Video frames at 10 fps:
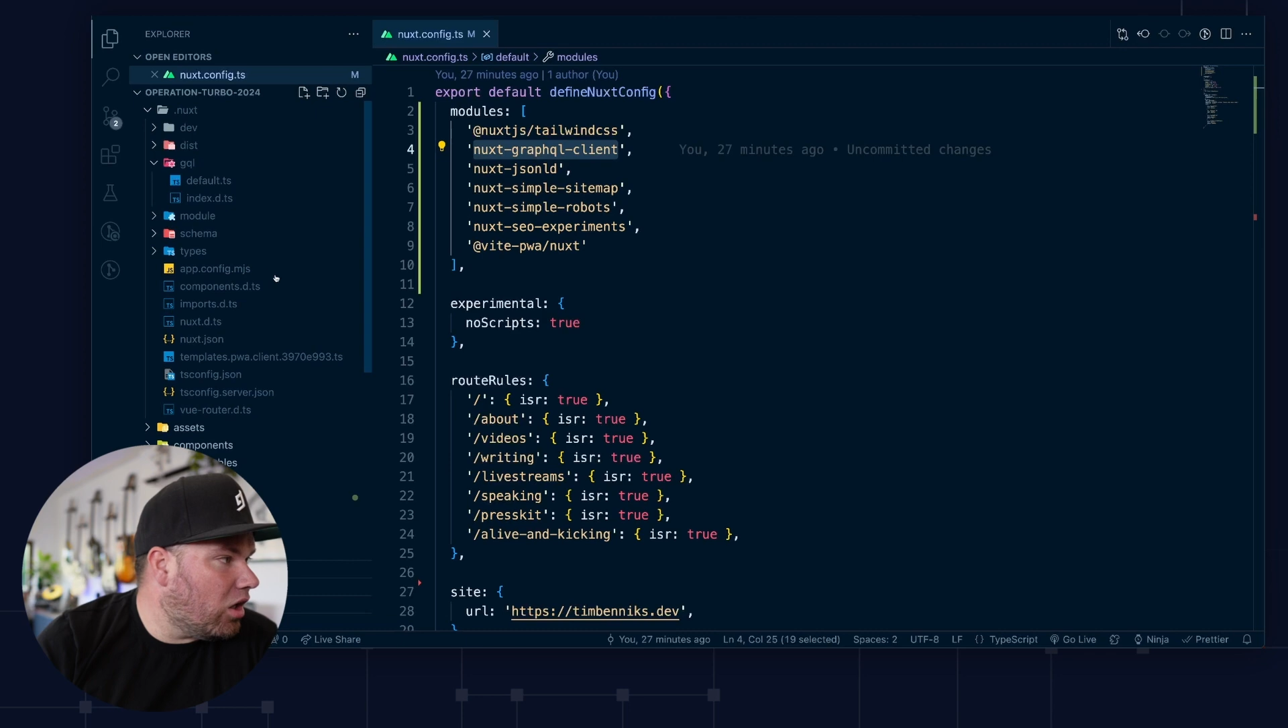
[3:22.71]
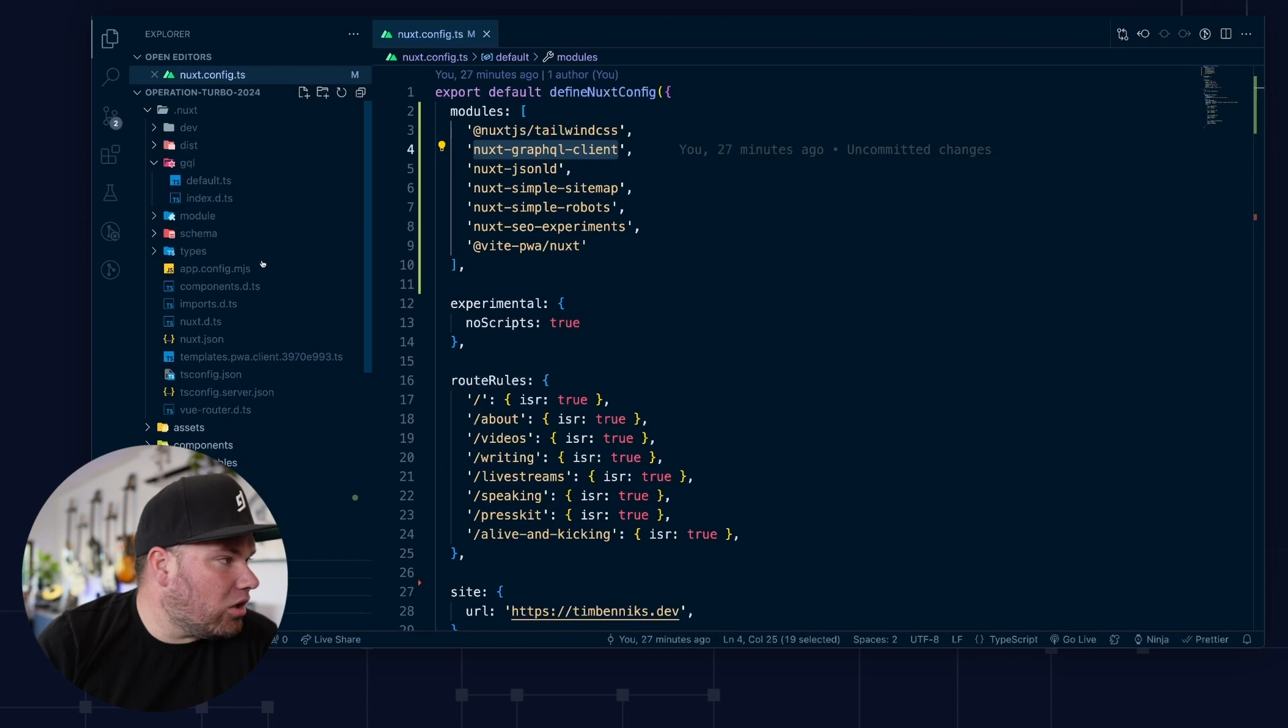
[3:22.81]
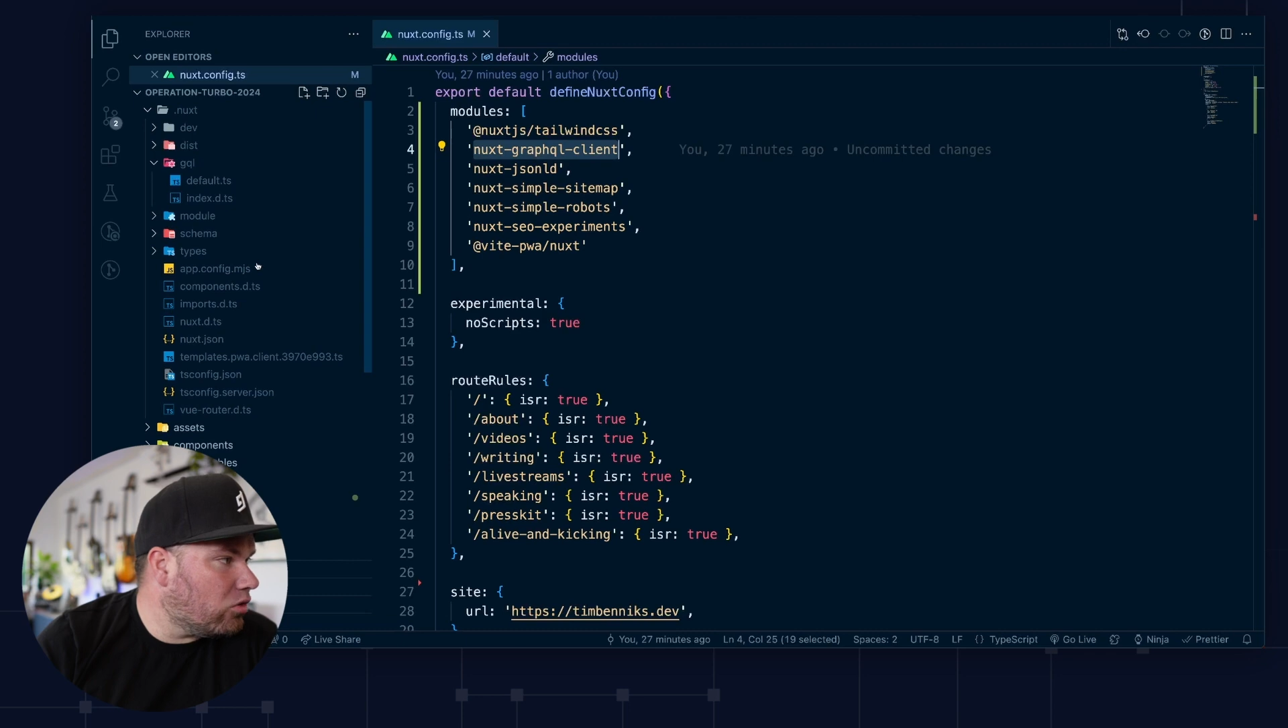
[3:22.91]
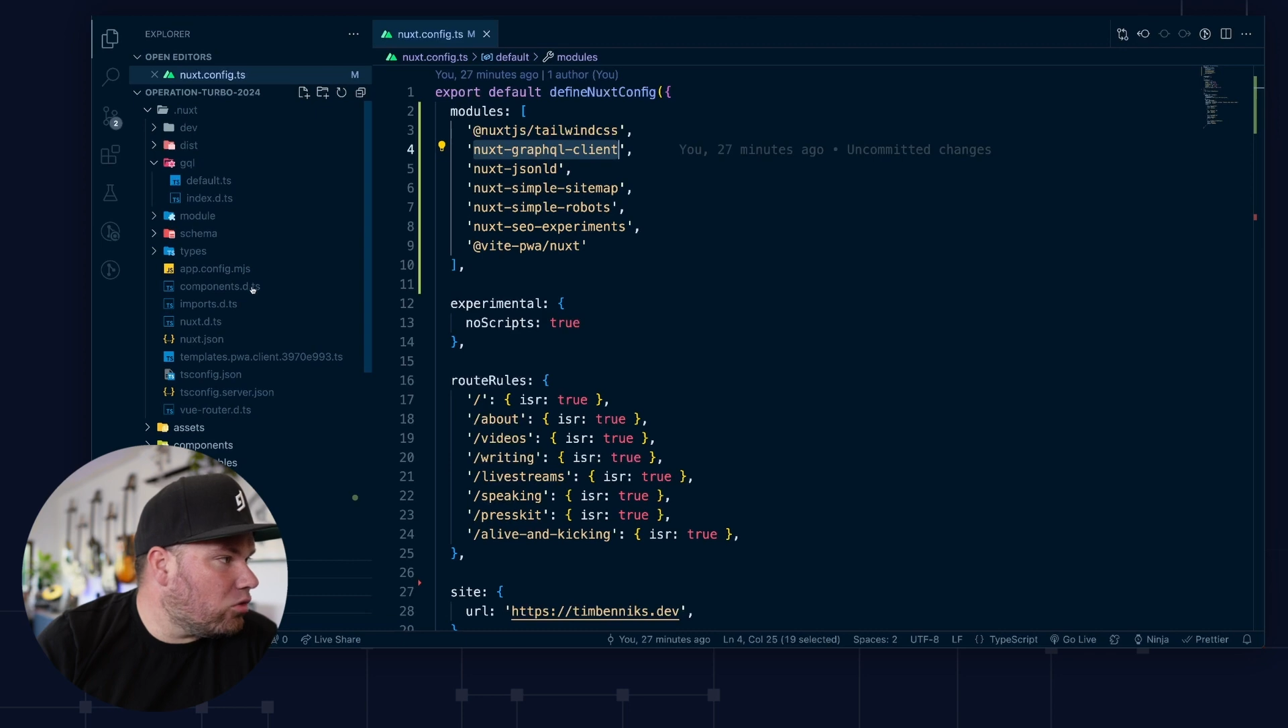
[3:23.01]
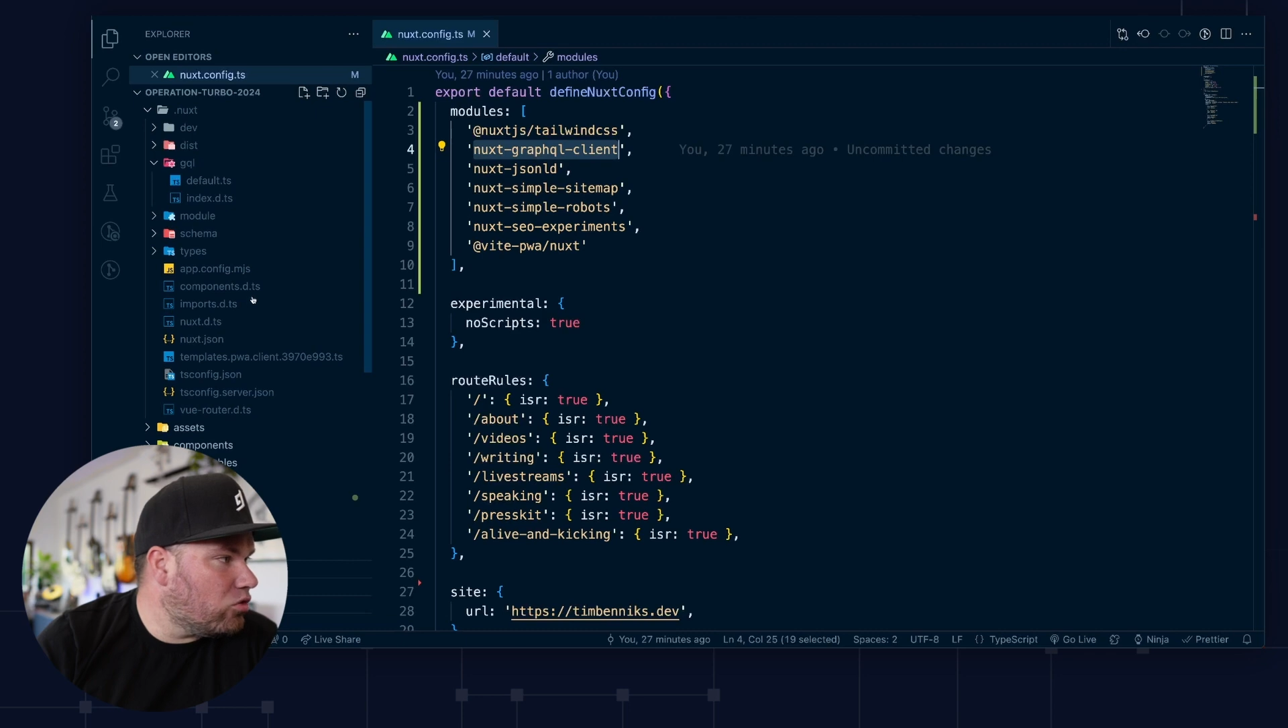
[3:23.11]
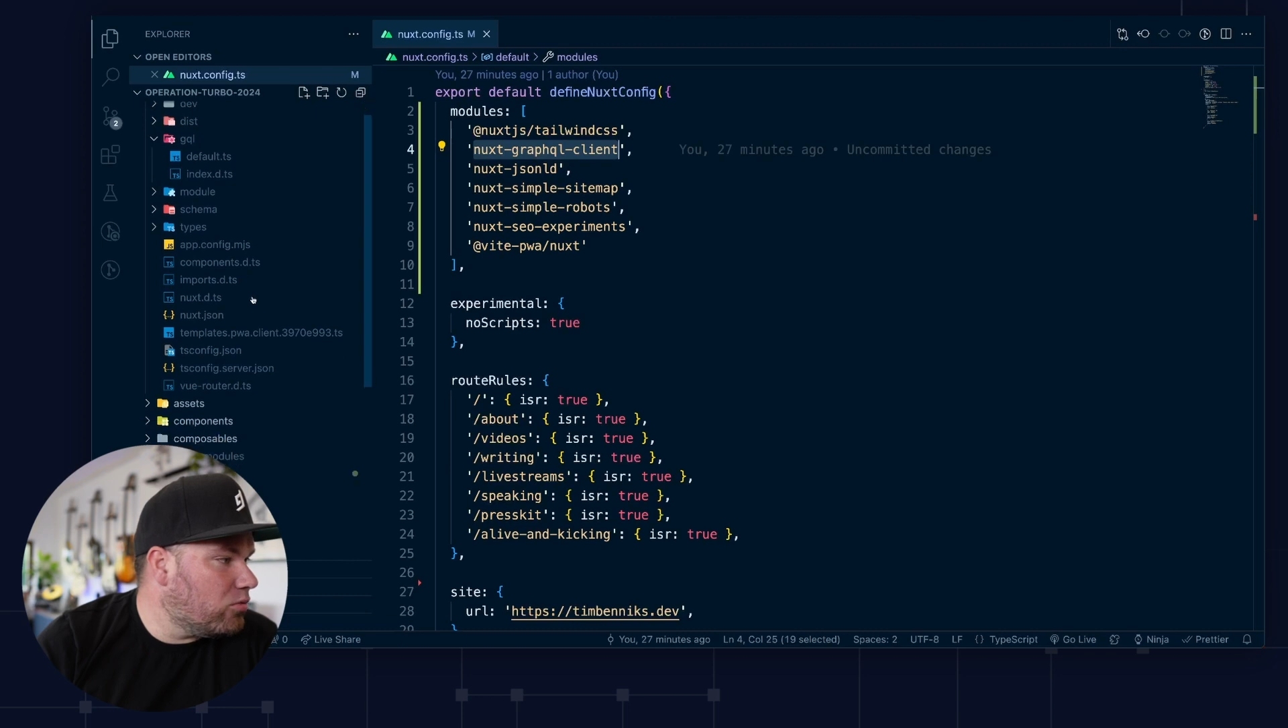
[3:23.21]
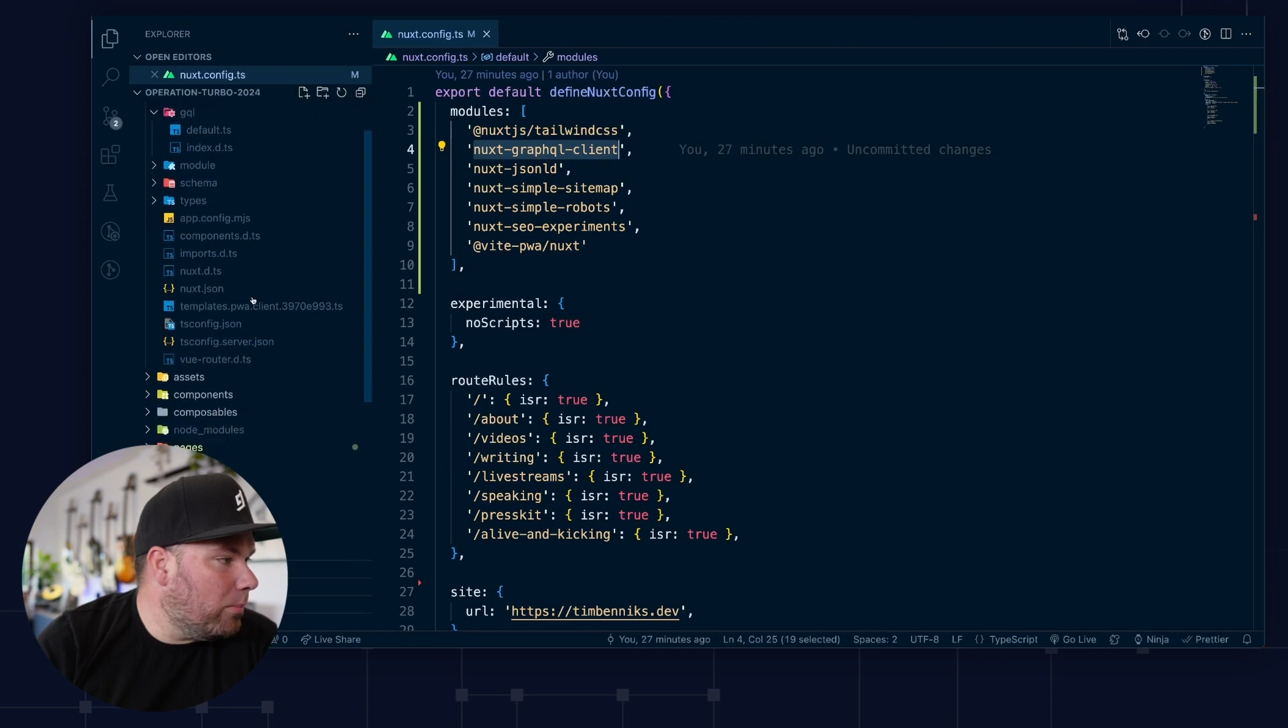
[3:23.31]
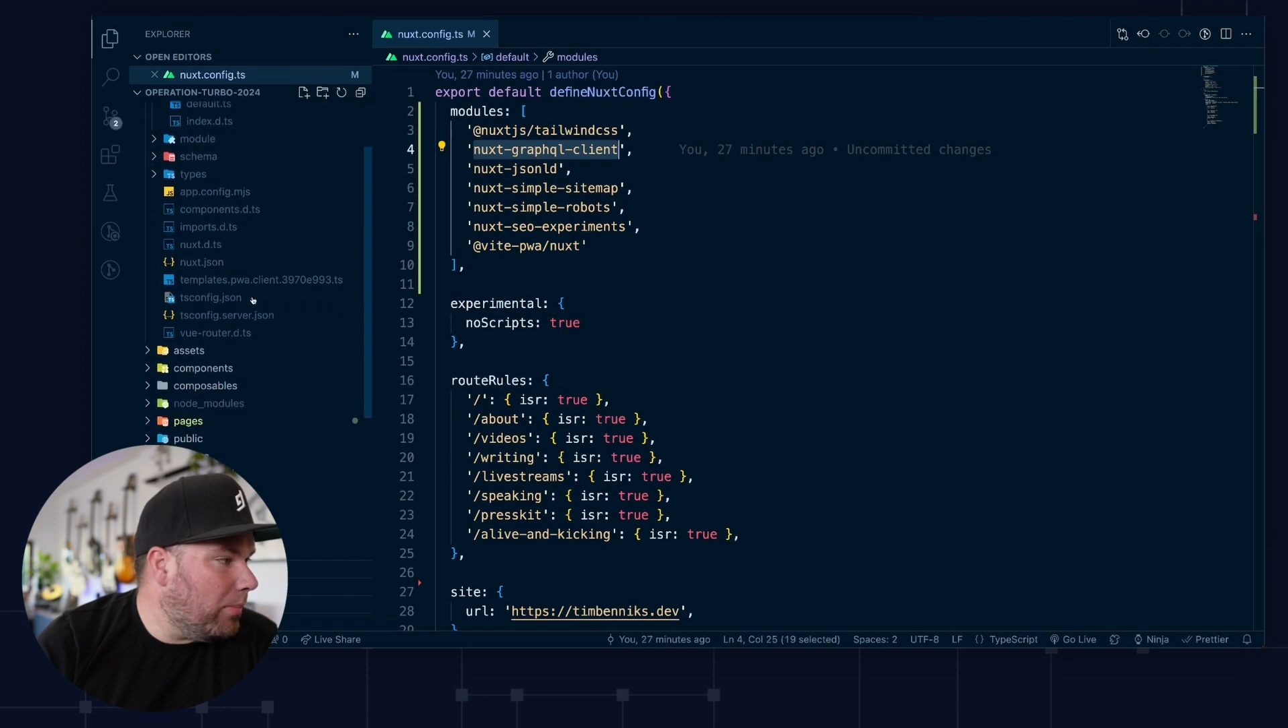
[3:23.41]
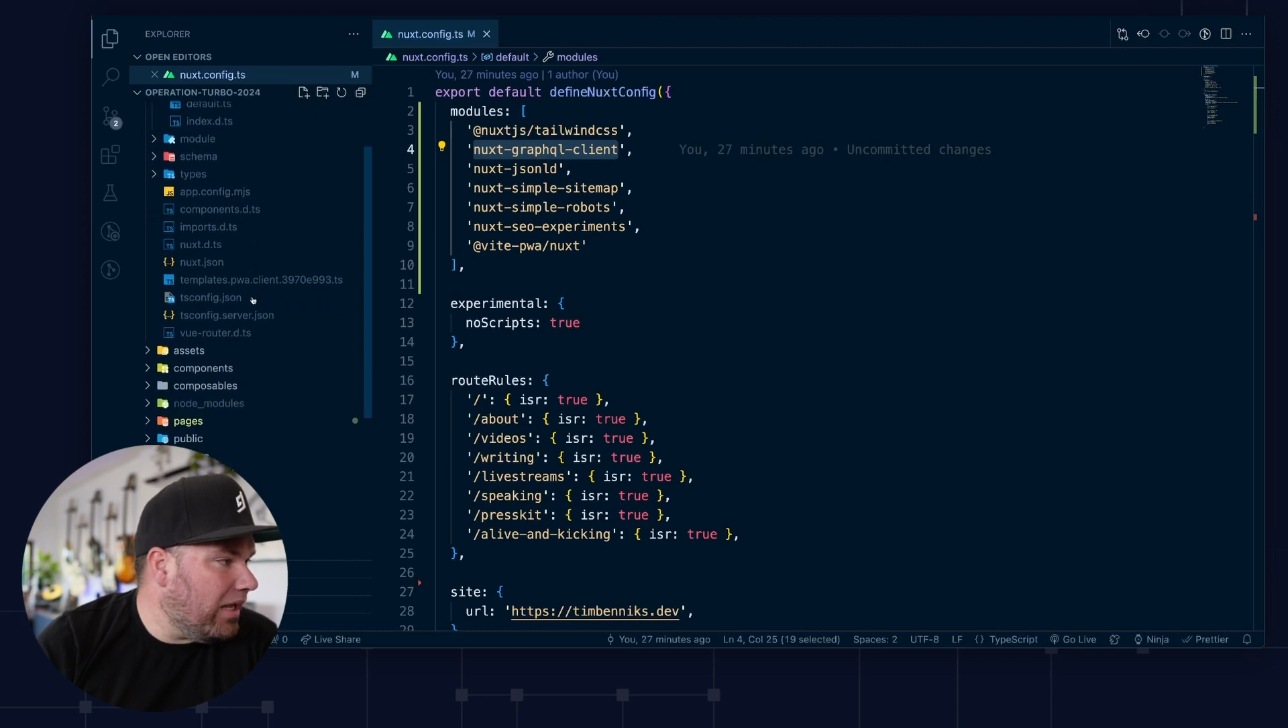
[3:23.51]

articles